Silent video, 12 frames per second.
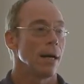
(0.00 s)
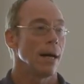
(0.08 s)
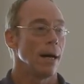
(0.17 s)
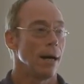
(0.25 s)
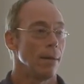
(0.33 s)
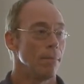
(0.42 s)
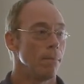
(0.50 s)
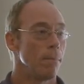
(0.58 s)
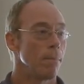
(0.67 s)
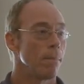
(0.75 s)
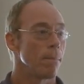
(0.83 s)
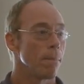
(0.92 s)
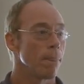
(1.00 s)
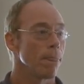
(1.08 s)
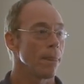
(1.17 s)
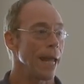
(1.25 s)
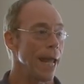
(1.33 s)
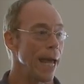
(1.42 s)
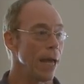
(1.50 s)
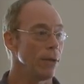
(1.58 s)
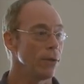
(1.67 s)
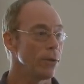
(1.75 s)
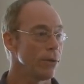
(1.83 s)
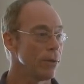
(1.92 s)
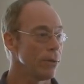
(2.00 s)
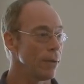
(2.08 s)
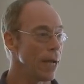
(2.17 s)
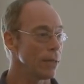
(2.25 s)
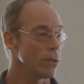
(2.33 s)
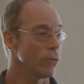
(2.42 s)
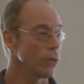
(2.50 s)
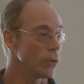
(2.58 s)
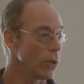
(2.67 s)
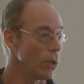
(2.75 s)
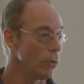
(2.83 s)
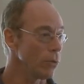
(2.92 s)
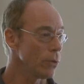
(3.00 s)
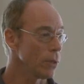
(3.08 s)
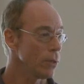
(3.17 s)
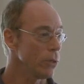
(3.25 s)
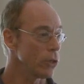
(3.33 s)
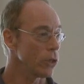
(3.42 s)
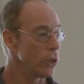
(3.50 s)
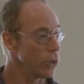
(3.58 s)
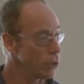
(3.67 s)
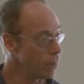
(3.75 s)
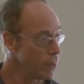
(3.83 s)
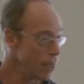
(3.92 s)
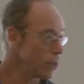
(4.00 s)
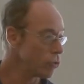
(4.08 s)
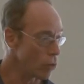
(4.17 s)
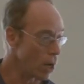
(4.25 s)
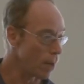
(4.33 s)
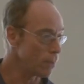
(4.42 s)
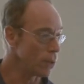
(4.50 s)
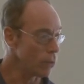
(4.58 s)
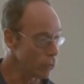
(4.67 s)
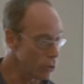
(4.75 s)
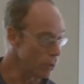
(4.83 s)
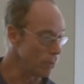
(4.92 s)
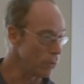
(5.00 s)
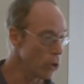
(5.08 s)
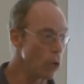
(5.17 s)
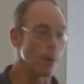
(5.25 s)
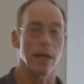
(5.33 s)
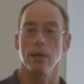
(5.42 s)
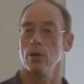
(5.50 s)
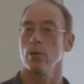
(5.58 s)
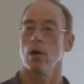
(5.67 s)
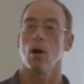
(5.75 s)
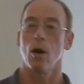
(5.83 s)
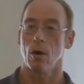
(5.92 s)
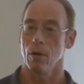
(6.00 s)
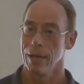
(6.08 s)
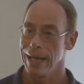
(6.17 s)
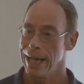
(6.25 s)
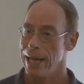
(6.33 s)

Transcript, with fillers: Um, and as a result, you could have heard a pin drop in the room. Nobody knew at all.